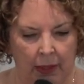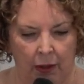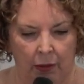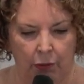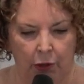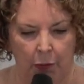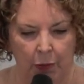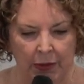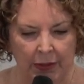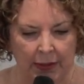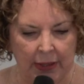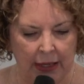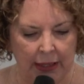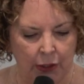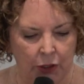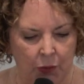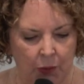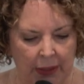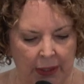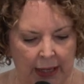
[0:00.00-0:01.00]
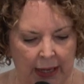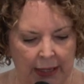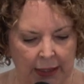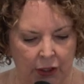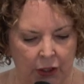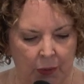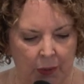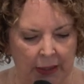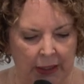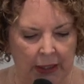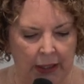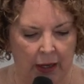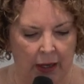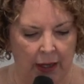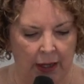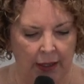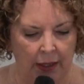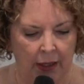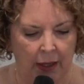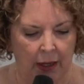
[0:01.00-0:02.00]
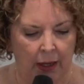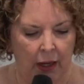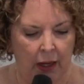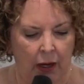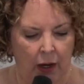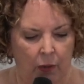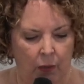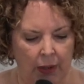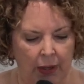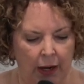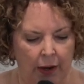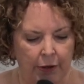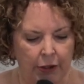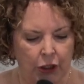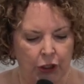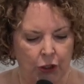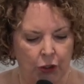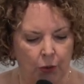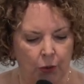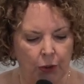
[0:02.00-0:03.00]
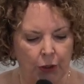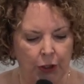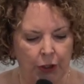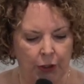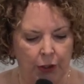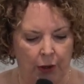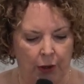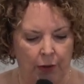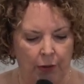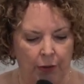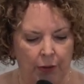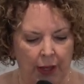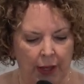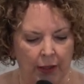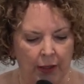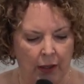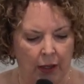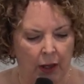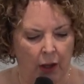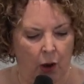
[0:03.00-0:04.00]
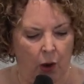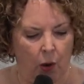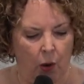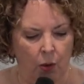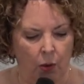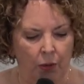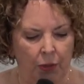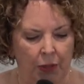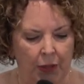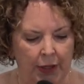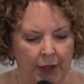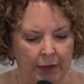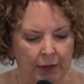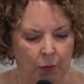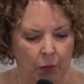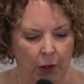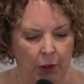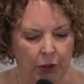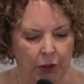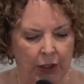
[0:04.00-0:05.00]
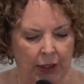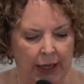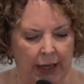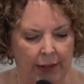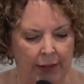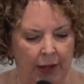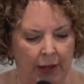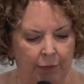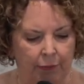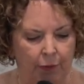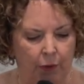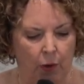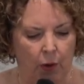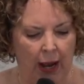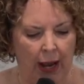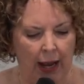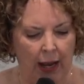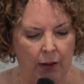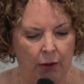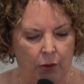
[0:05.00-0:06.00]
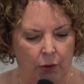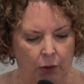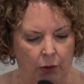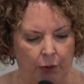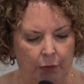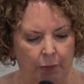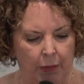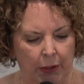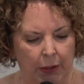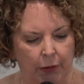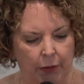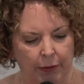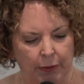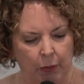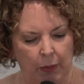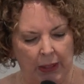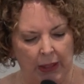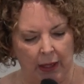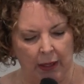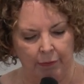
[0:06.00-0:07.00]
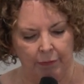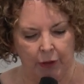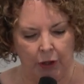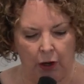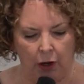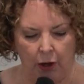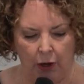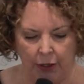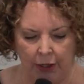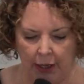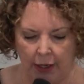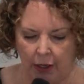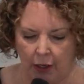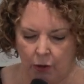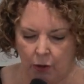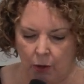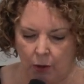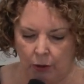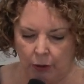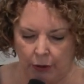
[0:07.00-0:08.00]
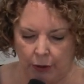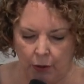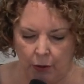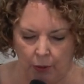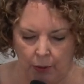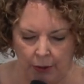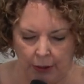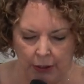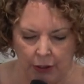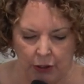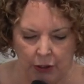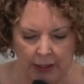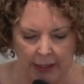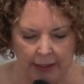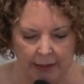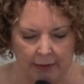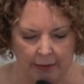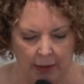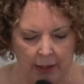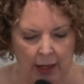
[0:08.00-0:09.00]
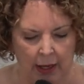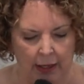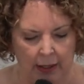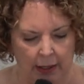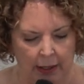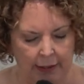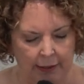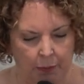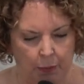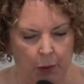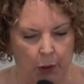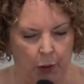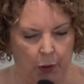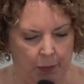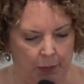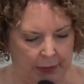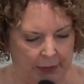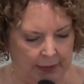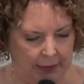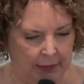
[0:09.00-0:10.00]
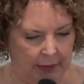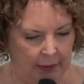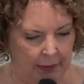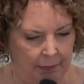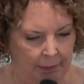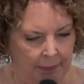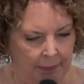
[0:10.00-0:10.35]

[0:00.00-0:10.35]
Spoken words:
Romans 8, 28, 29. We are assured and know that all things work together for our good because we love God and are called according to his purpose.